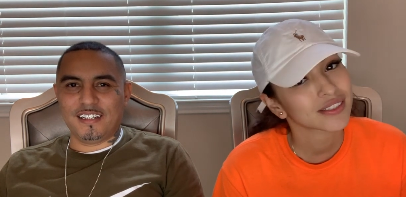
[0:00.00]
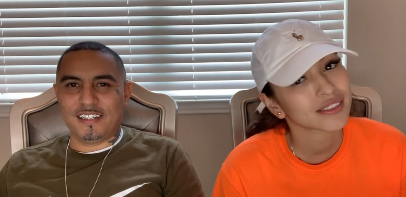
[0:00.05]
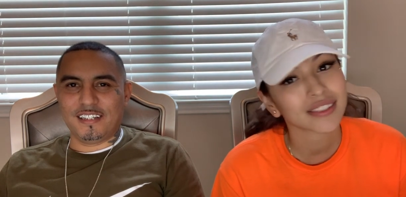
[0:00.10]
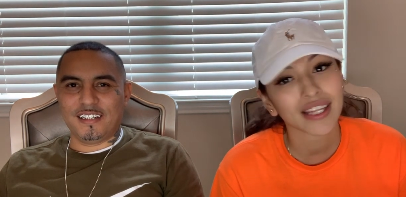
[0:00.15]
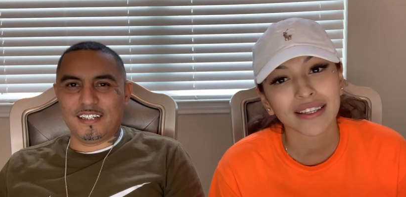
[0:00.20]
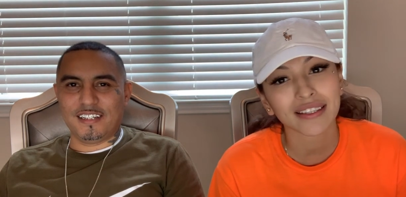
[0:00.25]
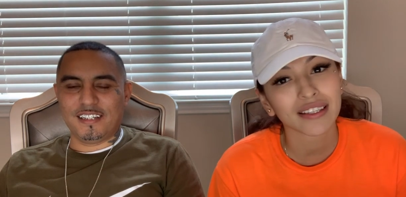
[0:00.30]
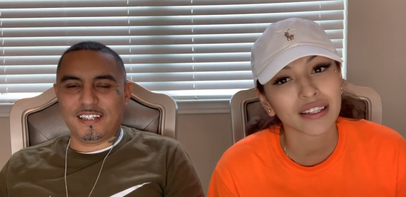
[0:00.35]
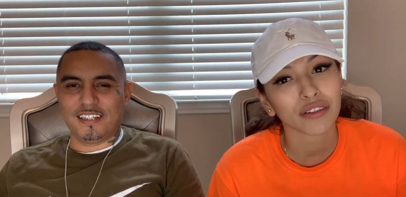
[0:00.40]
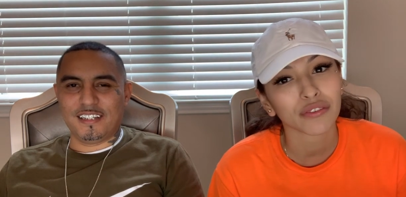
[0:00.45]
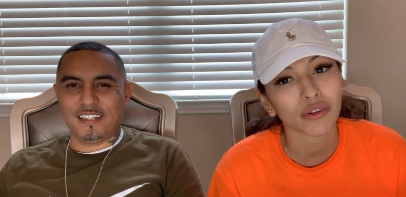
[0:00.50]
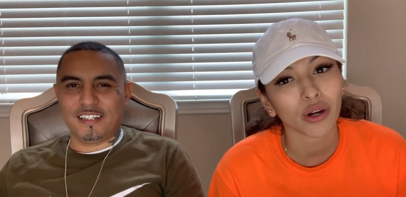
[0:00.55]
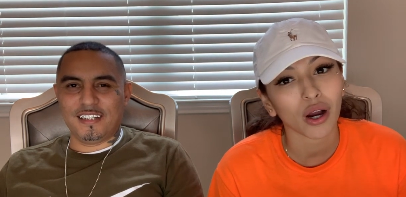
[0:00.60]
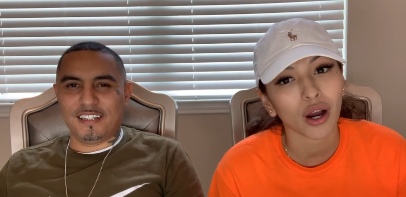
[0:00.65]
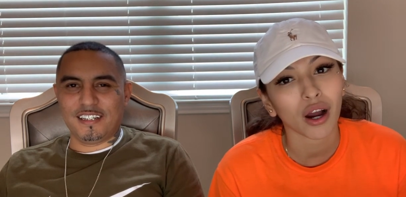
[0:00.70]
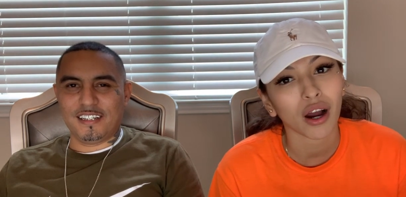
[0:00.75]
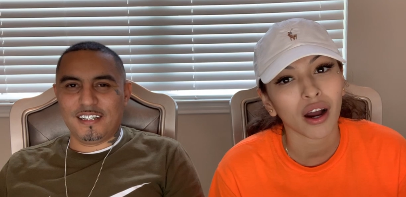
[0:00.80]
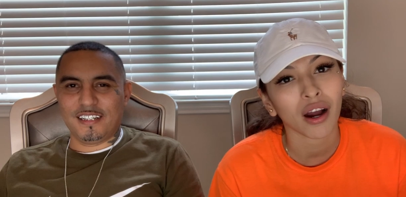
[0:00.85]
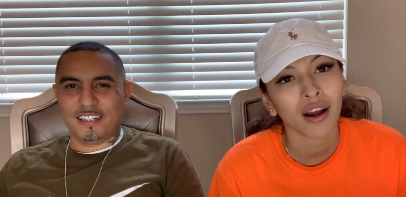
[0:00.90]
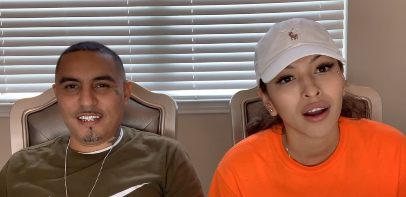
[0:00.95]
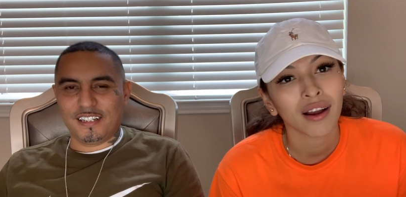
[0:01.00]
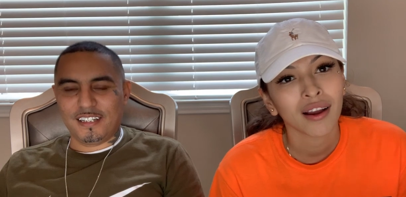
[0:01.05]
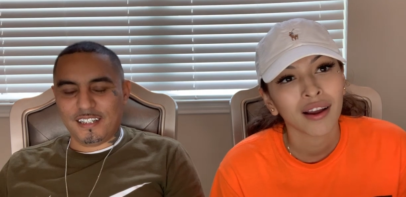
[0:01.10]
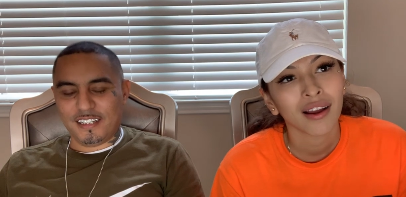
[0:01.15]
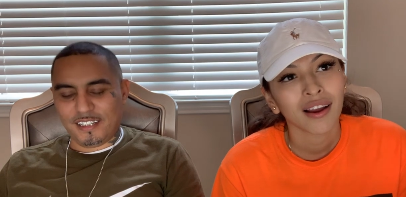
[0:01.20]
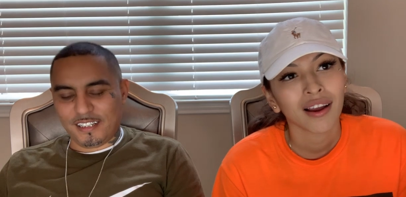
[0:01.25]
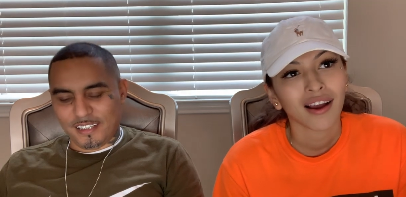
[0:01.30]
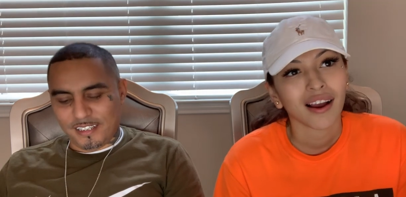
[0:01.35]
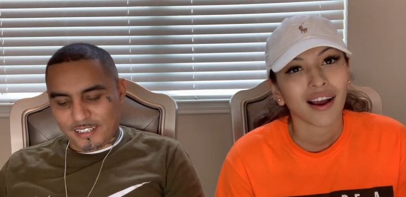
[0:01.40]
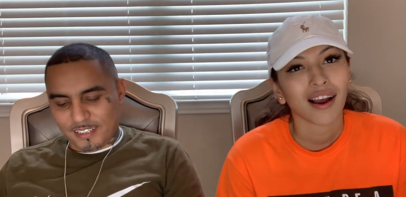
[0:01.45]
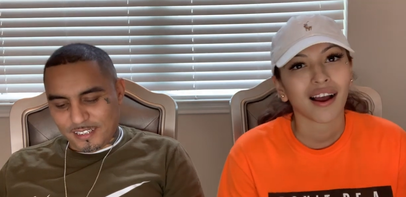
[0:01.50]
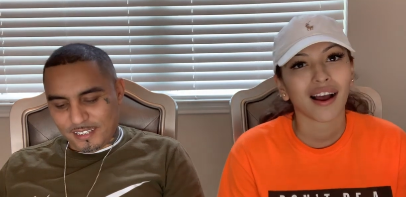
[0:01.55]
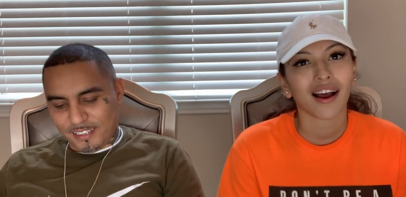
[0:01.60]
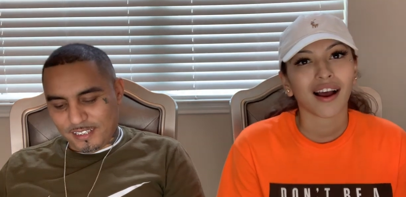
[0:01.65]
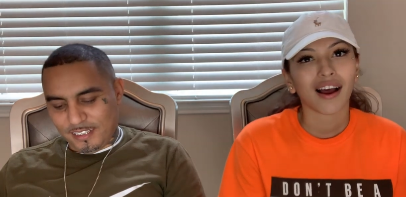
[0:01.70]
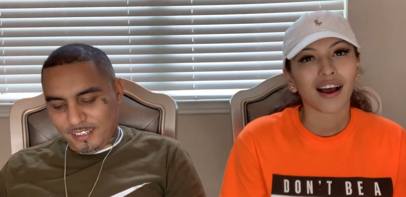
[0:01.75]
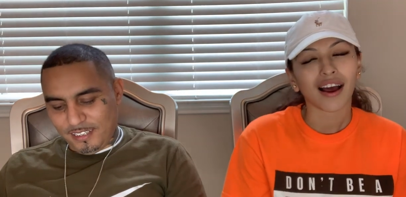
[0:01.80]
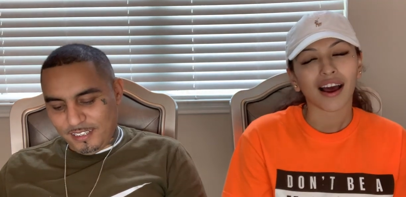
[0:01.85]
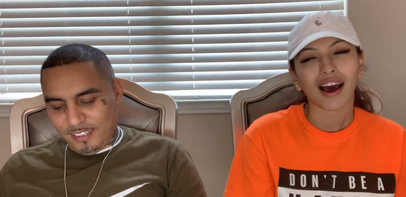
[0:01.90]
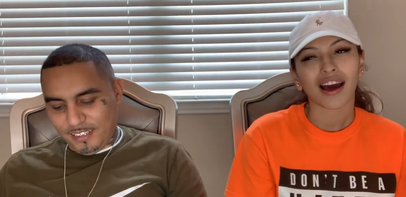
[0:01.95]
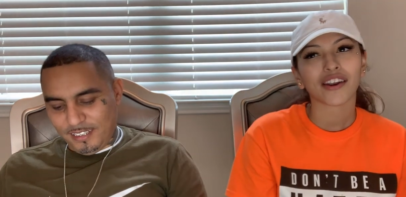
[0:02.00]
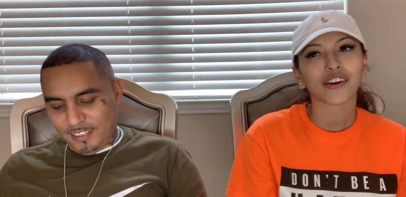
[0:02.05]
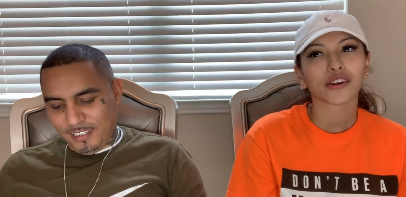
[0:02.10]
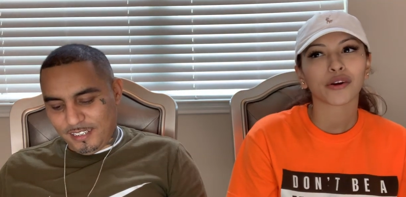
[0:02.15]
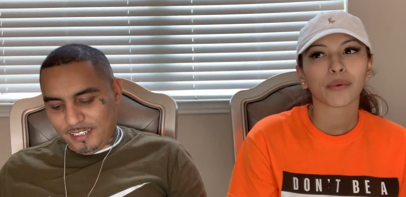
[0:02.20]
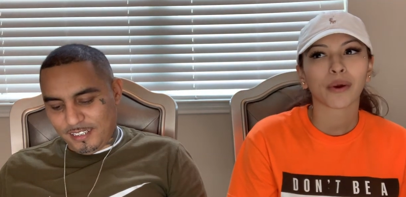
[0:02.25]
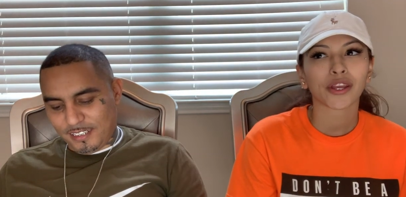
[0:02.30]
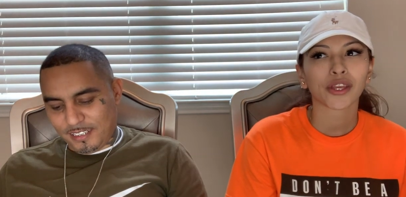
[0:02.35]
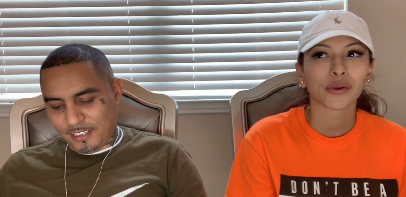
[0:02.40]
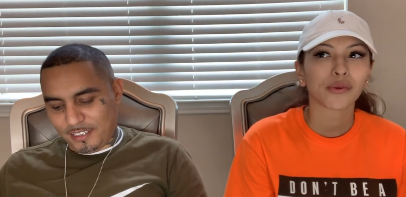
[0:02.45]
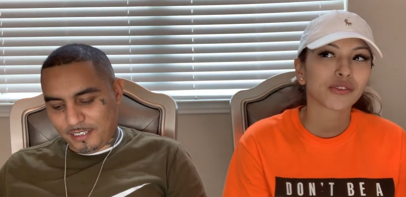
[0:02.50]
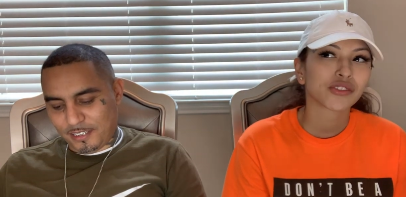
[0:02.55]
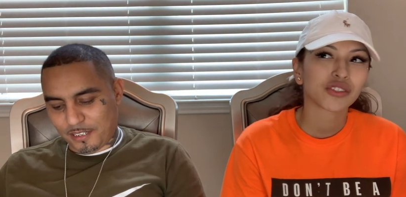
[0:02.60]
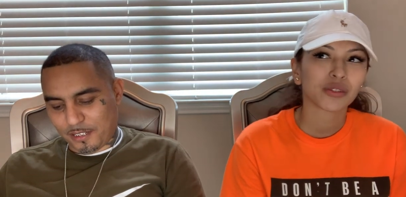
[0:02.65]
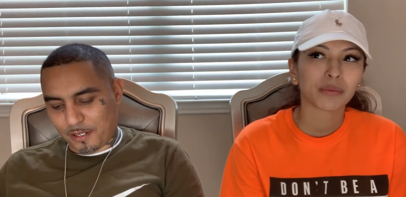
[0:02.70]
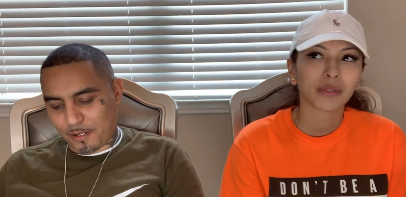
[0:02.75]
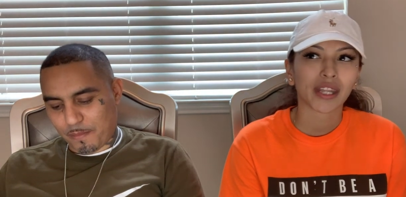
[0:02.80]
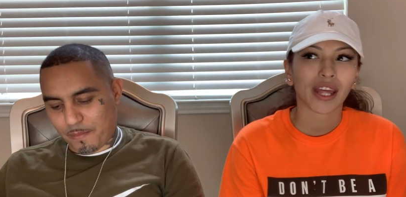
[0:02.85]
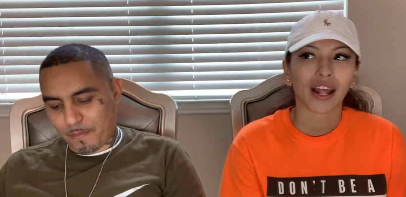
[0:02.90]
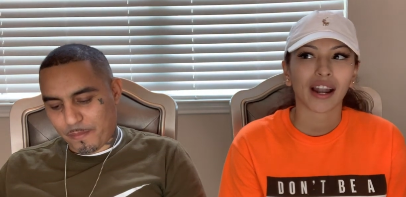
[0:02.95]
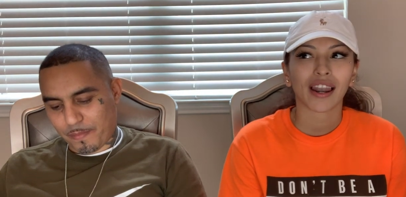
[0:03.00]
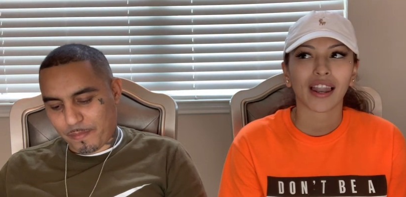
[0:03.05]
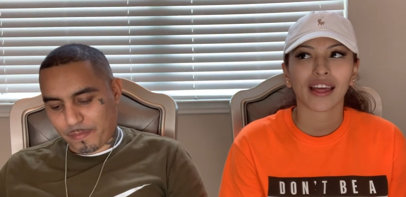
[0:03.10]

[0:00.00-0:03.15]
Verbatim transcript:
Speaker 1: Second of all, I don't know why you assuming that.